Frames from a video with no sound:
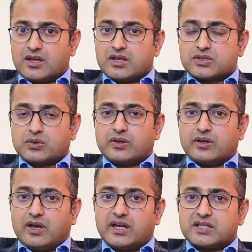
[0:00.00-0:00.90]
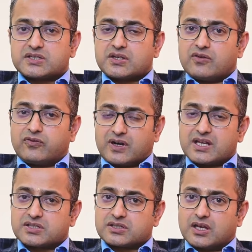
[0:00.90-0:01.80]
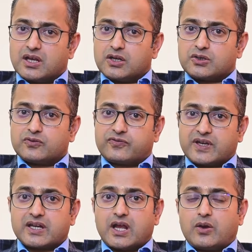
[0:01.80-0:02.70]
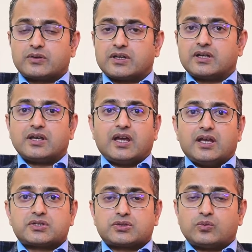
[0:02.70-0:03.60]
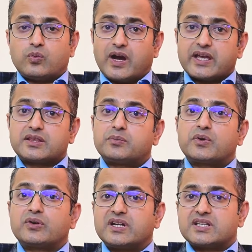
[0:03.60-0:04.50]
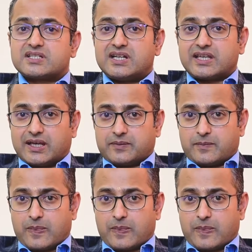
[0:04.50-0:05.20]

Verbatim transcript: So it is for us to figure out as to why the protein is leaking.